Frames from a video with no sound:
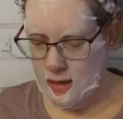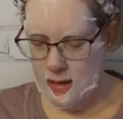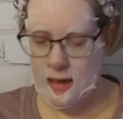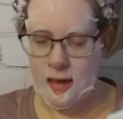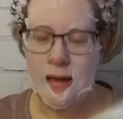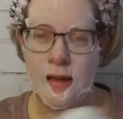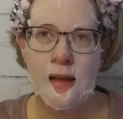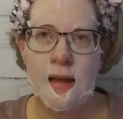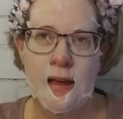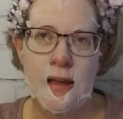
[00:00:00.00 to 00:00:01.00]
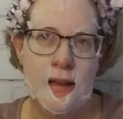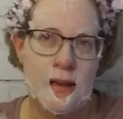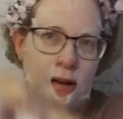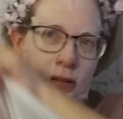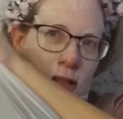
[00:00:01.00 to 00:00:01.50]
Okay,
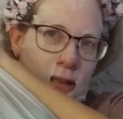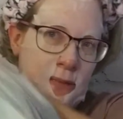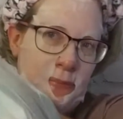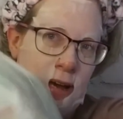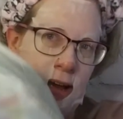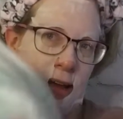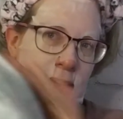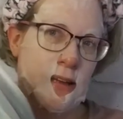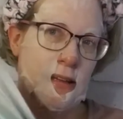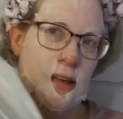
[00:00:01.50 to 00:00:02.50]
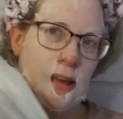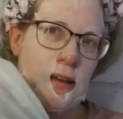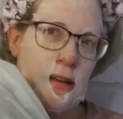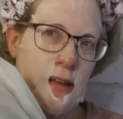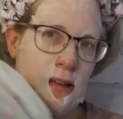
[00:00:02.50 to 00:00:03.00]
now this bag
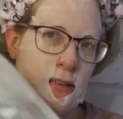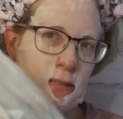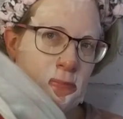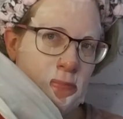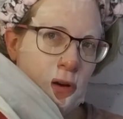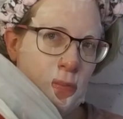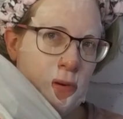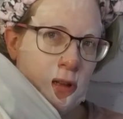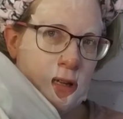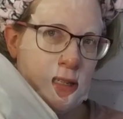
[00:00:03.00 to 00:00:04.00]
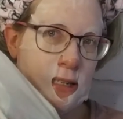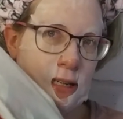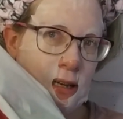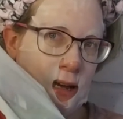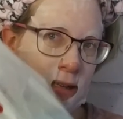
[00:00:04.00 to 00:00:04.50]
is both
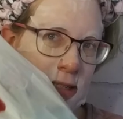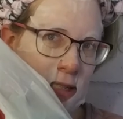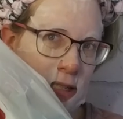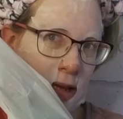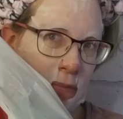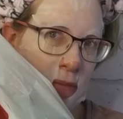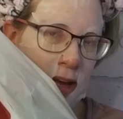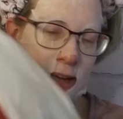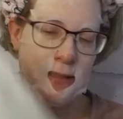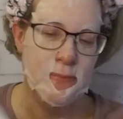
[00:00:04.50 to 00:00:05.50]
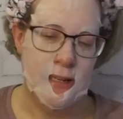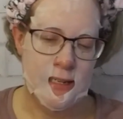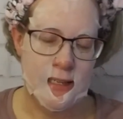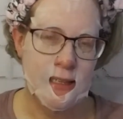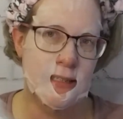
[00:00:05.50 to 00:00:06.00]
Burlington and TJ Maxx, but
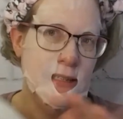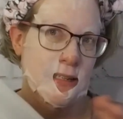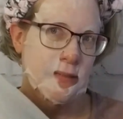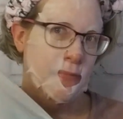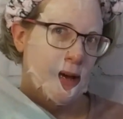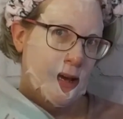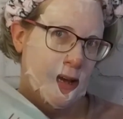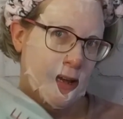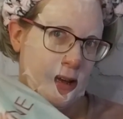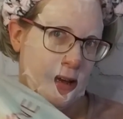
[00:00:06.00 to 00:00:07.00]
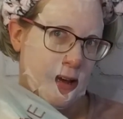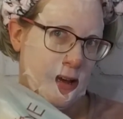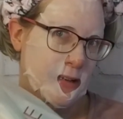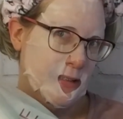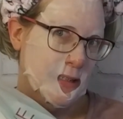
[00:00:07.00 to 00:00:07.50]
this bag
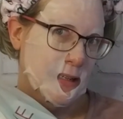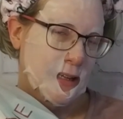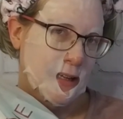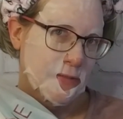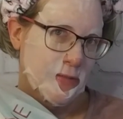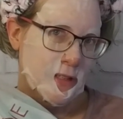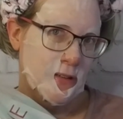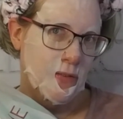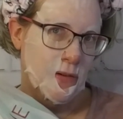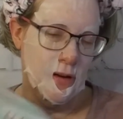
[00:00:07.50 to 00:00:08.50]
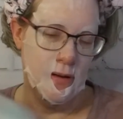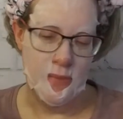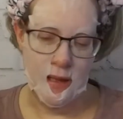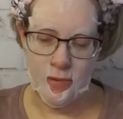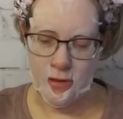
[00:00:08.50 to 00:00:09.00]
has gifts for
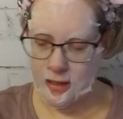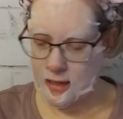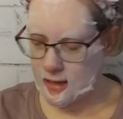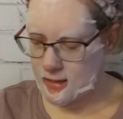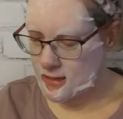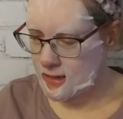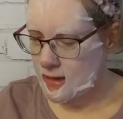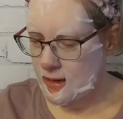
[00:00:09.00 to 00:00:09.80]
people in it.